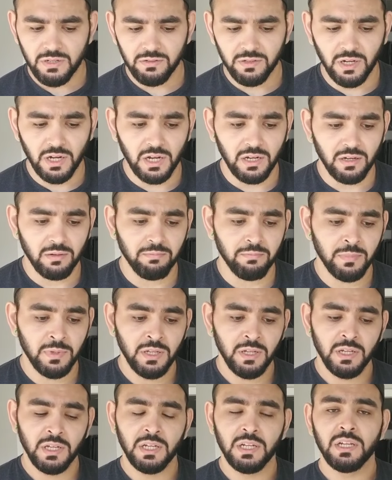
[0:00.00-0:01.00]

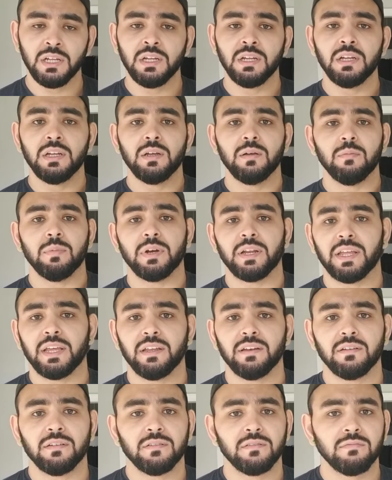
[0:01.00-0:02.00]
But
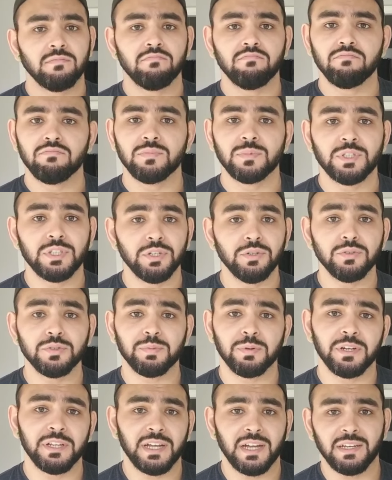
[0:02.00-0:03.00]
again, 2 is
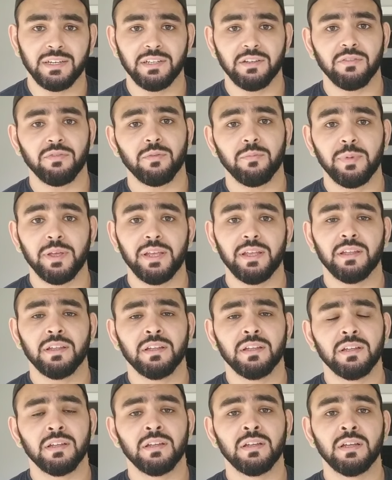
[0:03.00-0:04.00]
pretty ideal for me.
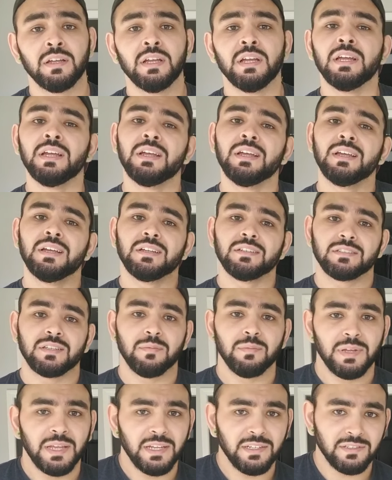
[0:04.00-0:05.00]
Some
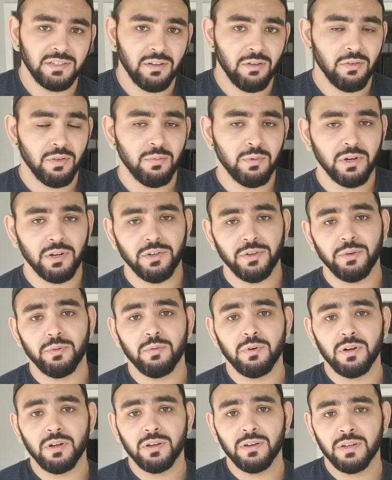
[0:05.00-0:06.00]
days I only want to do
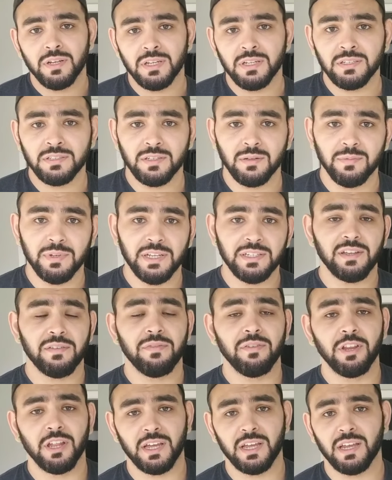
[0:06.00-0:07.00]
1. Some days I
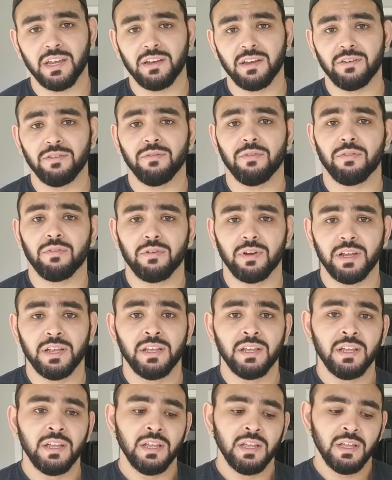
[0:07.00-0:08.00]
feel like I could do 3.
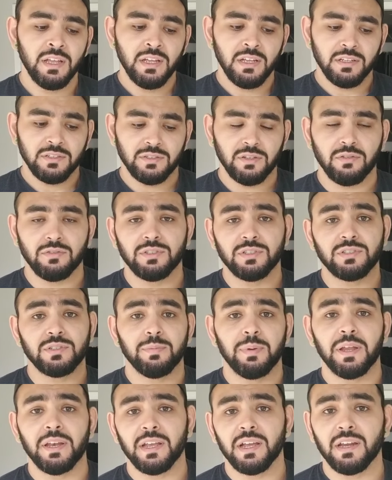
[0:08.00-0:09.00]
So just
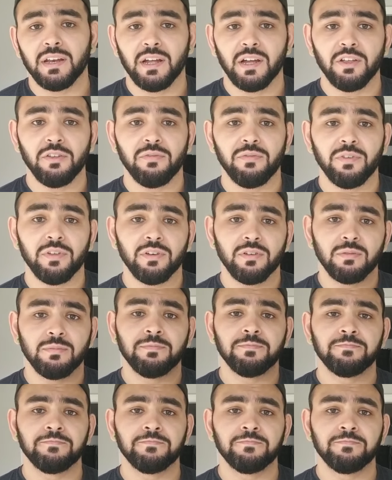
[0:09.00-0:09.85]
depending on how you feel,